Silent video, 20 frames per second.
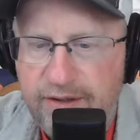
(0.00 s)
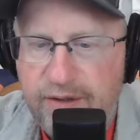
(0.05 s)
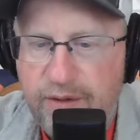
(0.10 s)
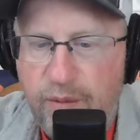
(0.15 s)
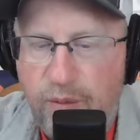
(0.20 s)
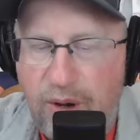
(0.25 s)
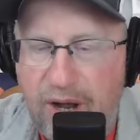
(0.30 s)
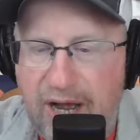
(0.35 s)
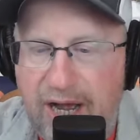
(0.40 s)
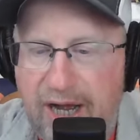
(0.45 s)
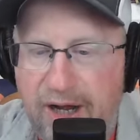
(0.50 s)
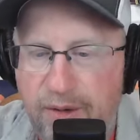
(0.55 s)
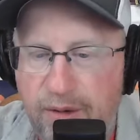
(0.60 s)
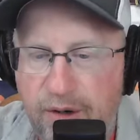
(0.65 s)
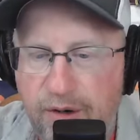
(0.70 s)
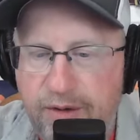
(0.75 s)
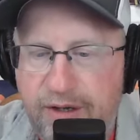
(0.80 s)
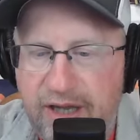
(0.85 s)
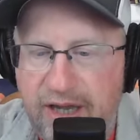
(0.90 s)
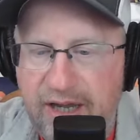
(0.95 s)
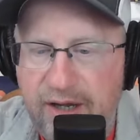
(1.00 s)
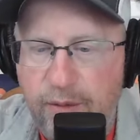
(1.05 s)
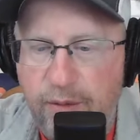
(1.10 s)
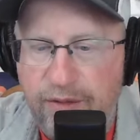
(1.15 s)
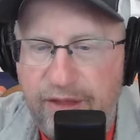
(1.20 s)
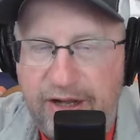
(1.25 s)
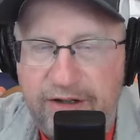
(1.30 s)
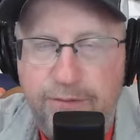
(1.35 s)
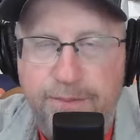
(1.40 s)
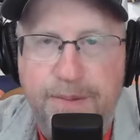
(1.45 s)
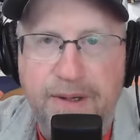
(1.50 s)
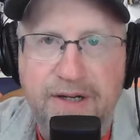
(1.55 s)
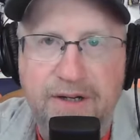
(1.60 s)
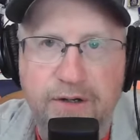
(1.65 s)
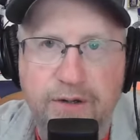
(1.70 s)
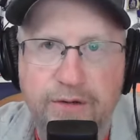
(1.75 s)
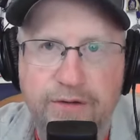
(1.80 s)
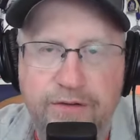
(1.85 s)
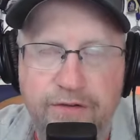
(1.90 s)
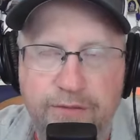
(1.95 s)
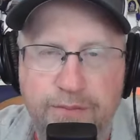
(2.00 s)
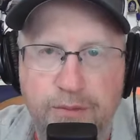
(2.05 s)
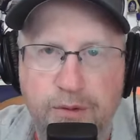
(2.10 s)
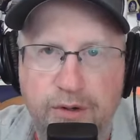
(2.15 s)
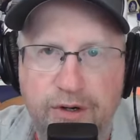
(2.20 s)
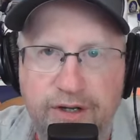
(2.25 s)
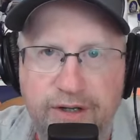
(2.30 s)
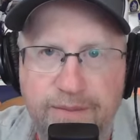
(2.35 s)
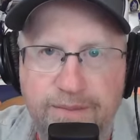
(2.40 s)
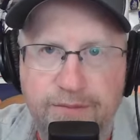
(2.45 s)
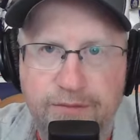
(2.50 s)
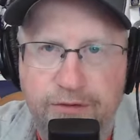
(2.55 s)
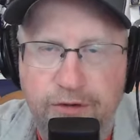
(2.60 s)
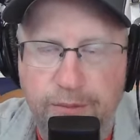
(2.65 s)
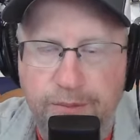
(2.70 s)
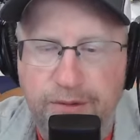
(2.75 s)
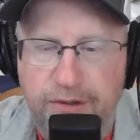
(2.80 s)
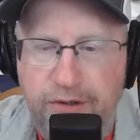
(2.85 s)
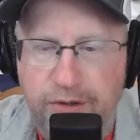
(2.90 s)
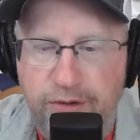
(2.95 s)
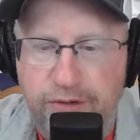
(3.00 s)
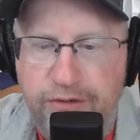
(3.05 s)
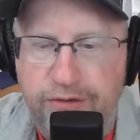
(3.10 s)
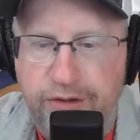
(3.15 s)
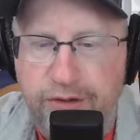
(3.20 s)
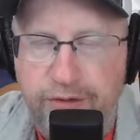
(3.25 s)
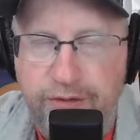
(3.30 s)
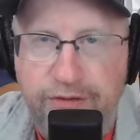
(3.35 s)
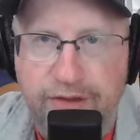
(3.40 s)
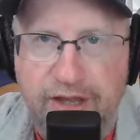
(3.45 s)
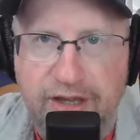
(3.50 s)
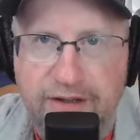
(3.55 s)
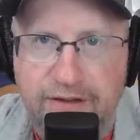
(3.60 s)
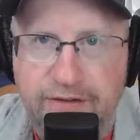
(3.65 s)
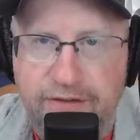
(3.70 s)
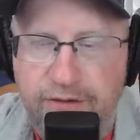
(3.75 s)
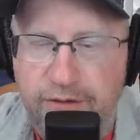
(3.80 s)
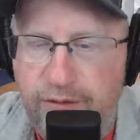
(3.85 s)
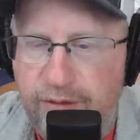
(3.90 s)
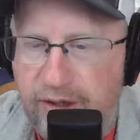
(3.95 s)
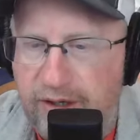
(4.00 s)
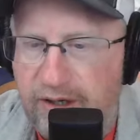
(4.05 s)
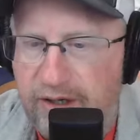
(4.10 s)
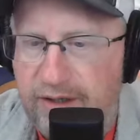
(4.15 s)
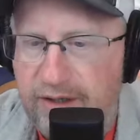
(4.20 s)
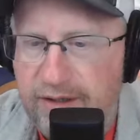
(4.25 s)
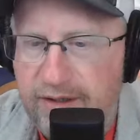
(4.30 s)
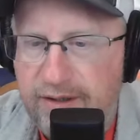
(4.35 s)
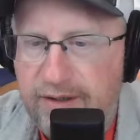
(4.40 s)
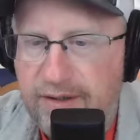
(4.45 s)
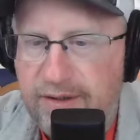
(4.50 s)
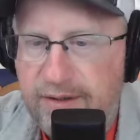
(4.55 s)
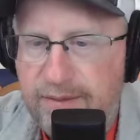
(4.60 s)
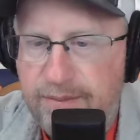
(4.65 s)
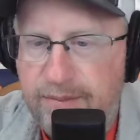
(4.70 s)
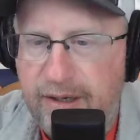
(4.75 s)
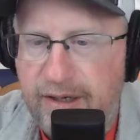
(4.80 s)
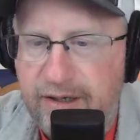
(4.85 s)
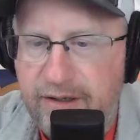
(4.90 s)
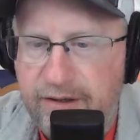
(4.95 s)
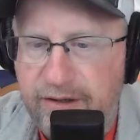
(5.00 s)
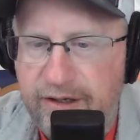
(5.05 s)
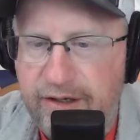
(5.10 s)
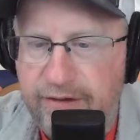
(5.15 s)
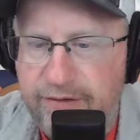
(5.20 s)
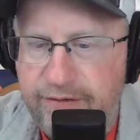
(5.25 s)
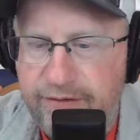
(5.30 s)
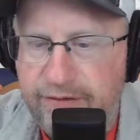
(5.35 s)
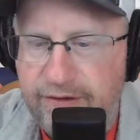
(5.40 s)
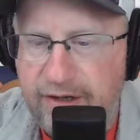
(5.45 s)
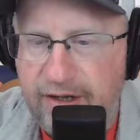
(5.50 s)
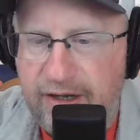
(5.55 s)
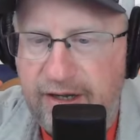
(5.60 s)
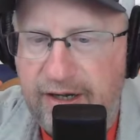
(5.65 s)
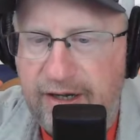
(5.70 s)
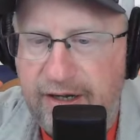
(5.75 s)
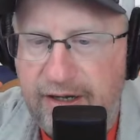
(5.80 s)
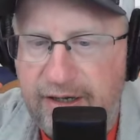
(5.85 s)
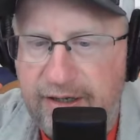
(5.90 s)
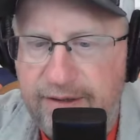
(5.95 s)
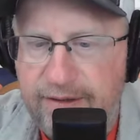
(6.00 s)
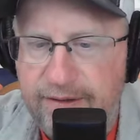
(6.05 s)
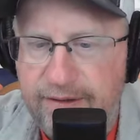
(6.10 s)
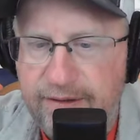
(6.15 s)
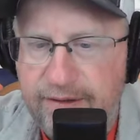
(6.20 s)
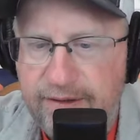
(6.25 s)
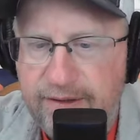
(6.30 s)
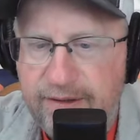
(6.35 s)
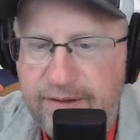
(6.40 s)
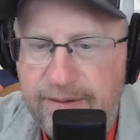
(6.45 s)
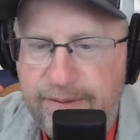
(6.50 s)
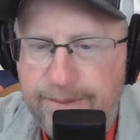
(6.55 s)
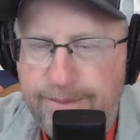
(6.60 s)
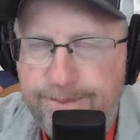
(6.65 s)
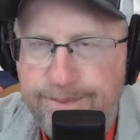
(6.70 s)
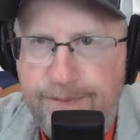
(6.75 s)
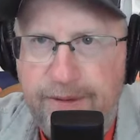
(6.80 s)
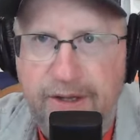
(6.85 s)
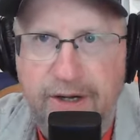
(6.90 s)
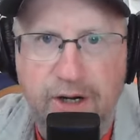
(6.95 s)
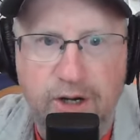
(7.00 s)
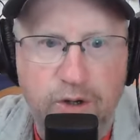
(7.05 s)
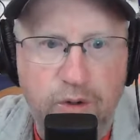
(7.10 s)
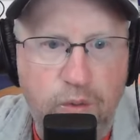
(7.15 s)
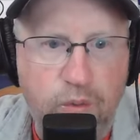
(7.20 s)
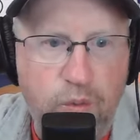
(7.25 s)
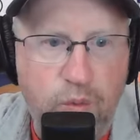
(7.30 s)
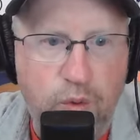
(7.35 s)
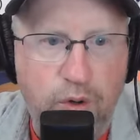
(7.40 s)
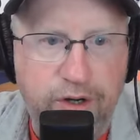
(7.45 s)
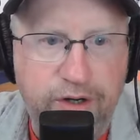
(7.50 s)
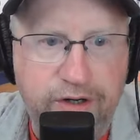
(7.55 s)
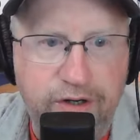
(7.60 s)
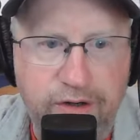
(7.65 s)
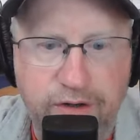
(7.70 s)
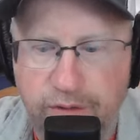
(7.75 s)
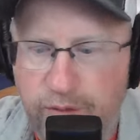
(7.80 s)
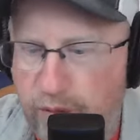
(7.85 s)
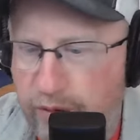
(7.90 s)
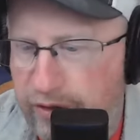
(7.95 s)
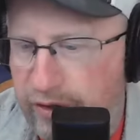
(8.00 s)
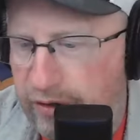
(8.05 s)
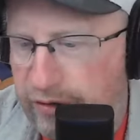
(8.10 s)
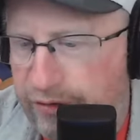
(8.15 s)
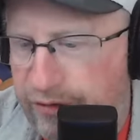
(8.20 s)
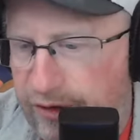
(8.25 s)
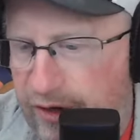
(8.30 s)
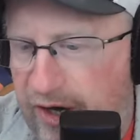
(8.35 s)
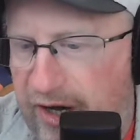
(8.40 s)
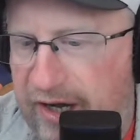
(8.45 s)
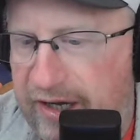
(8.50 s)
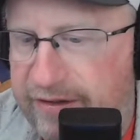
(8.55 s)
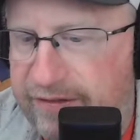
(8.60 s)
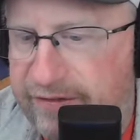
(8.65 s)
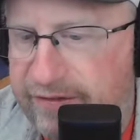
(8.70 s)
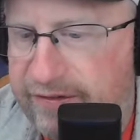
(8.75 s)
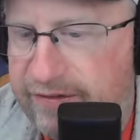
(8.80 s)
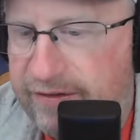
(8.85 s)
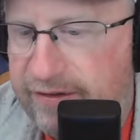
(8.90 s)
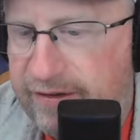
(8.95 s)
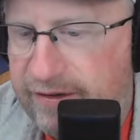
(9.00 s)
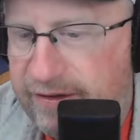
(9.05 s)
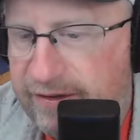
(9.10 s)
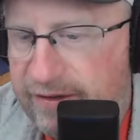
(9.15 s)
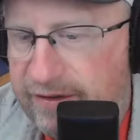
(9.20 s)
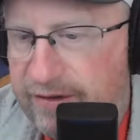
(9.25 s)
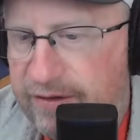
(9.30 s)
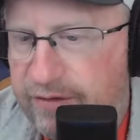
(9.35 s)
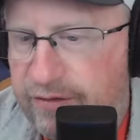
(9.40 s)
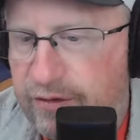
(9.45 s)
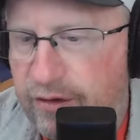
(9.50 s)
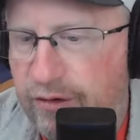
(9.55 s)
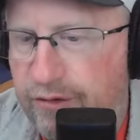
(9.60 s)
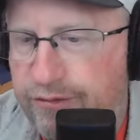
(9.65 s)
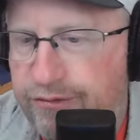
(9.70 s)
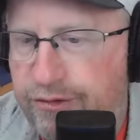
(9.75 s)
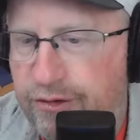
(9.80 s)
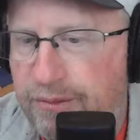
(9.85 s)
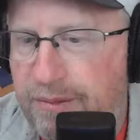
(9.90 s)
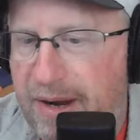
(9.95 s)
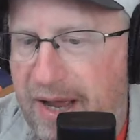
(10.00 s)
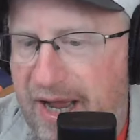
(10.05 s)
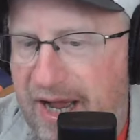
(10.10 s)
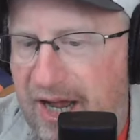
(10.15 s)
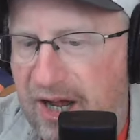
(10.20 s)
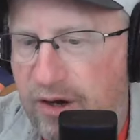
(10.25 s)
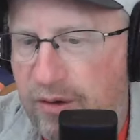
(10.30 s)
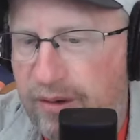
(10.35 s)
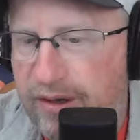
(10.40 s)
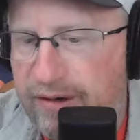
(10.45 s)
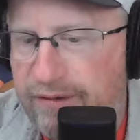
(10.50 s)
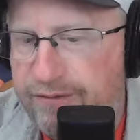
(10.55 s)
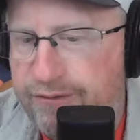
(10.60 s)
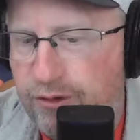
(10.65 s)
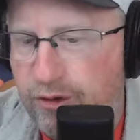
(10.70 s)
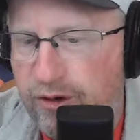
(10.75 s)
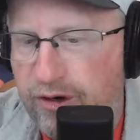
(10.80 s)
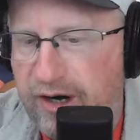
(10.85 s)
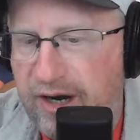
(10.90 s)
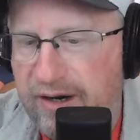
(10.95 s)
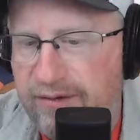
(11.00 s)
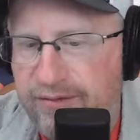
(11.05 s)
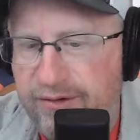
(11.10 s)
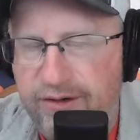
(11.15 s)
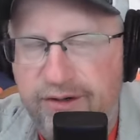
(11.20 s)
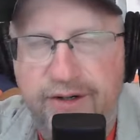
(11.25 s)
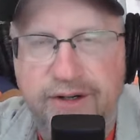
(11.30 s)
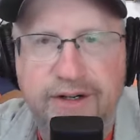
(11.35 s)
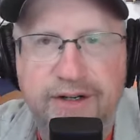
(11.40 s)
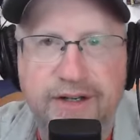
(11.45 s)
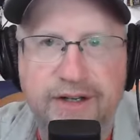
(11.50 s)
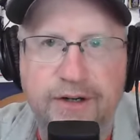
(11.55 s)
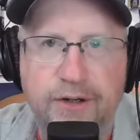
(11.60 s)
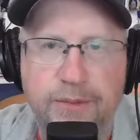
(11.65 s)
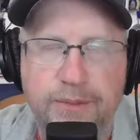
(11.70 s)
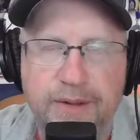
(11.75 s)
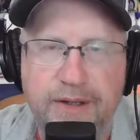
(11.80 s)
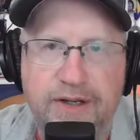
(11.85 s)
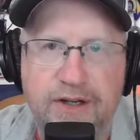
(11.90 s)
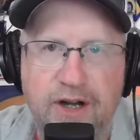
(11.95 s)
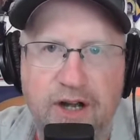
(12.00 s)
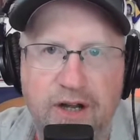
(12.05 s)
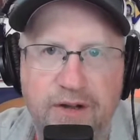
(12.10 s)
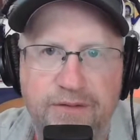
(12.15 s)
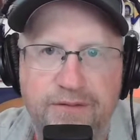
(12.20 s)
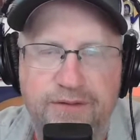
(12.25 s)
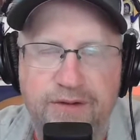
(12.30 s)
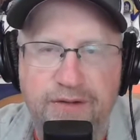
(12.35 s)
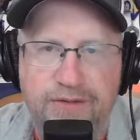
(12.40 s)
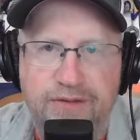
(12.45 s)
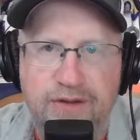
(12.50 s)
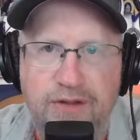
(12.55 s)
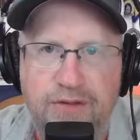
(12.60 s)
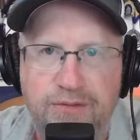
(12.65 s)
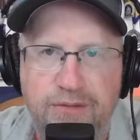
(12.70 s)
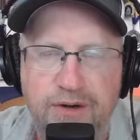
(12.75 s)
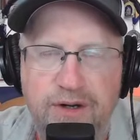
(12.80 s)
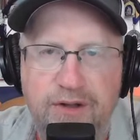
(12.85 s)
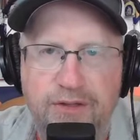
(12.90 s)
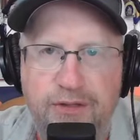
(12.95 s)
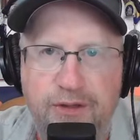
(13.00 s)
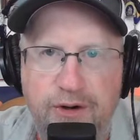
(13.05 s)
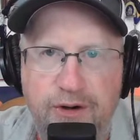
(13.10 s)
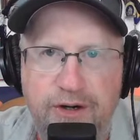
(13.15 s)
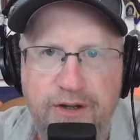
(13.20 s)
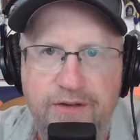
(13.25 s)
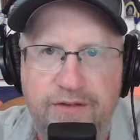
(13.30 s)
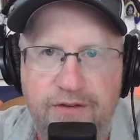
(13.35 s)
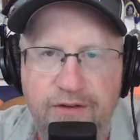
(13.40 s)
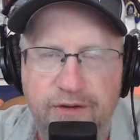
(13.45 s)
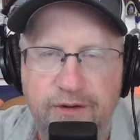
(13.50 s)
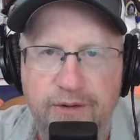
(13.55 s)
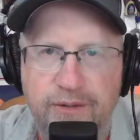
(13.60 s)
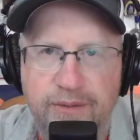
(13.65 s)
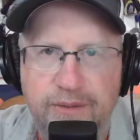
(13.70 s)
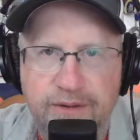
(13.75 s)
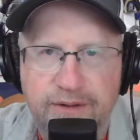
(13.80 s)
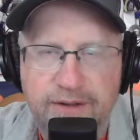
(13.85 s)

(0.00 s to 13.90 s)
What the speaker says: Wow. Okay. Well, that's big news this morning. Super huge news. Thanks to Mike Kliss. And, you know, what are your thoughts? So from now and forever, it'll be called 53-32.